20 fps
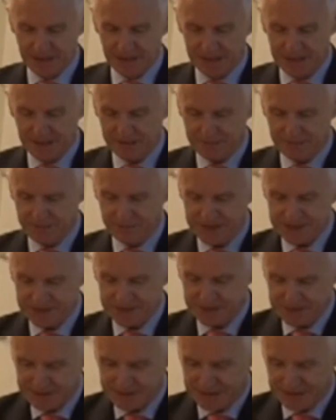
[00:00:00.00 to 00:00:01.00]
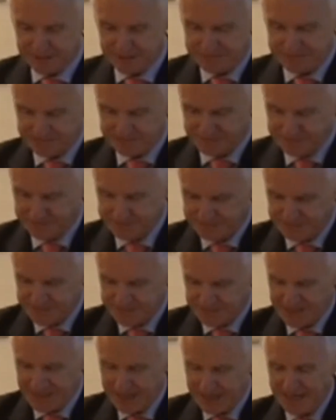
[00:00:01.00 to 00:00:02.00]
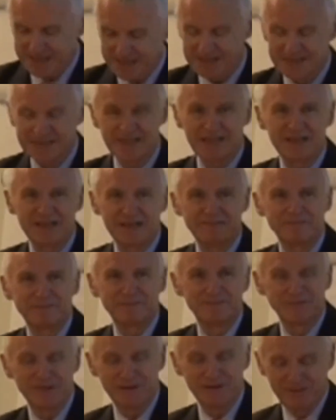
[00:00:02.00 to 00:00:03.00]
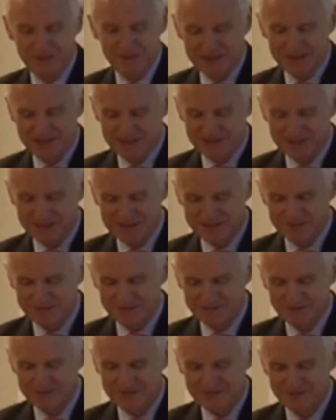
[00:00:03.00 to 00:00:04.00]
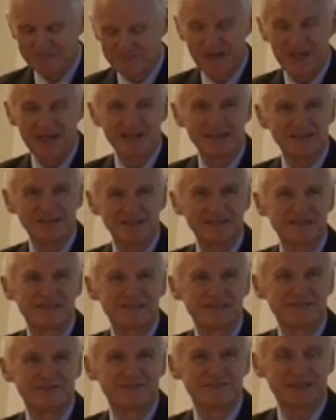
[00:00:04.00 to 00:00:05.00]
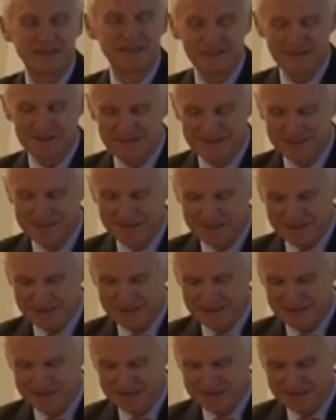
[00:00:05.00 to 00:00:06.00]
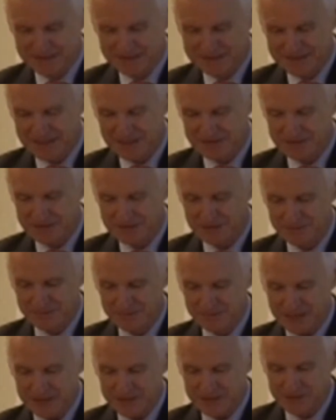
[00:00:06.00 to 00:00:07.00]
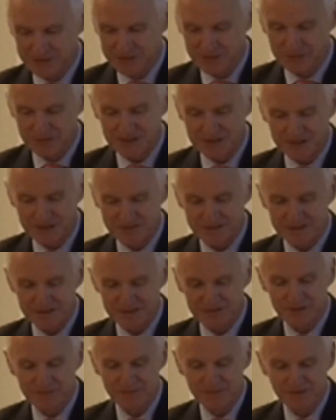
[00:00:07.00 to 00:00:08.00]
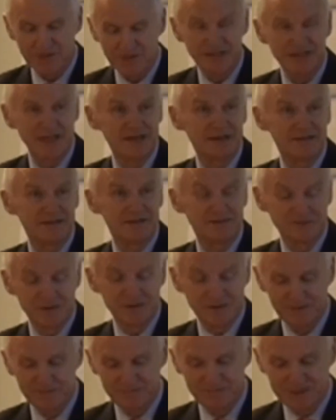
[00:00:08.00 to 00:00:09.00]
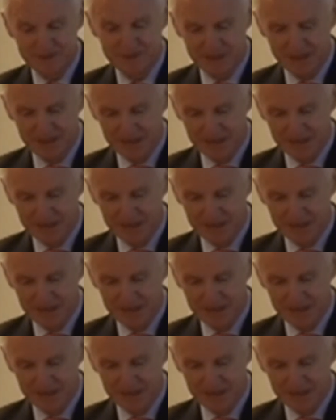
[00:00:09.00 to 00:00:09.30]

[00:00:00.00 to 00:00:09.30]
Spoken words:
Now, recent NSA revelations of blanket surveillance and intentional backdooring of encryption algorithms,